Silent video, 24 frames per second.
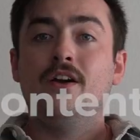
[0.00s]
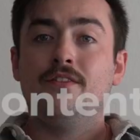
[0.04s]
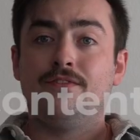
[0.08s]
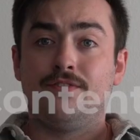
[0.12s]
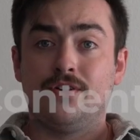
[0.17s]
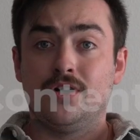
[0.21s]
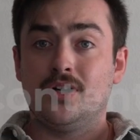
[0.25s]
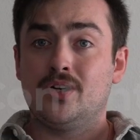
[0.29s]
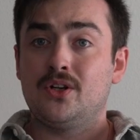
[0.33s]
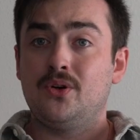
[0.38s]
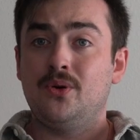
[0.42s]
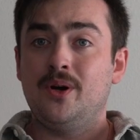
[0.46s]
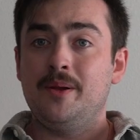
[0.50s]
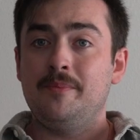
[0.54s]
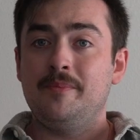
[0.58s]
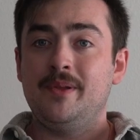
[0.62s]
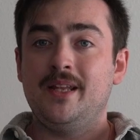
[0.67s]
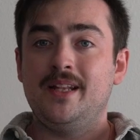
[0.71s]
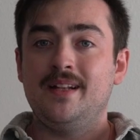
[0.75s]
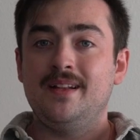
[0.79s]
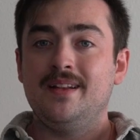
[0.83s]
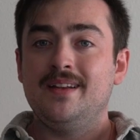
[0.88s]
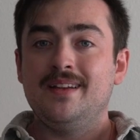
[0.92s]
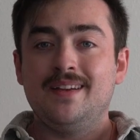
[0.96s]
For
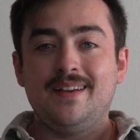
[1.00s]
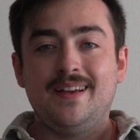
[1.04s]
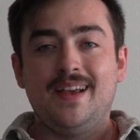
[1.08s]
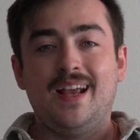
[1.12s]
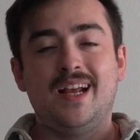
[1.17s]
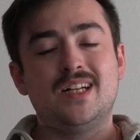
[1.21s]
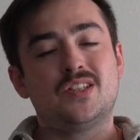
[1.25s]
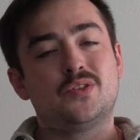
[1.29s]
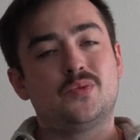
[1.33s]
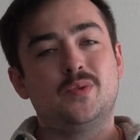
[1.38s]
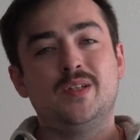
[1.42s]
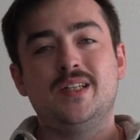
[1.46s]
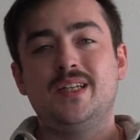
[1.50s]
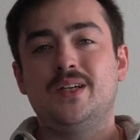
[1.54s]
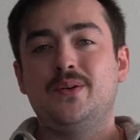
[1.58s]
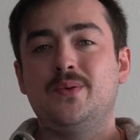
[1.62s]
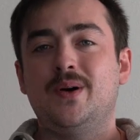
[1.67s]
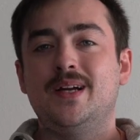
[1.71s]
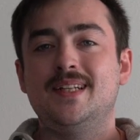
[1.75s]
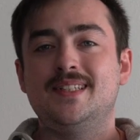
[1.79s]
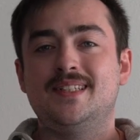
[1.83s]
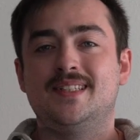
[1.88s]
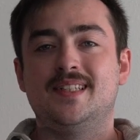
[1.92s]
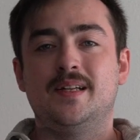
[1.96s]
equipment, it's really
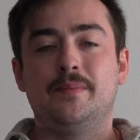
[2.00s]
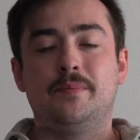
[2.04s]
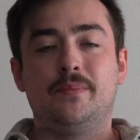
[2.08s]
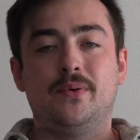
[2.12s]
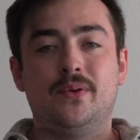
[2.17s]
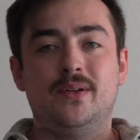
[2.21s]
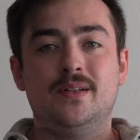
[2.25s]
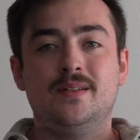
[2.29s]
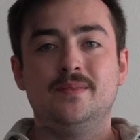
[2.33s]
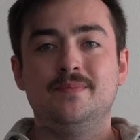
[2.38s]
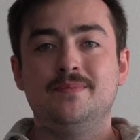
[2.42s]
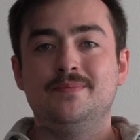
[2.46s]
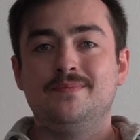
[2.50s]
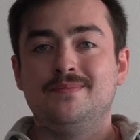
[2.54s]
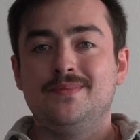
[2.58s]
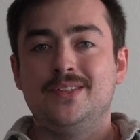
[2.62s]
quite simple.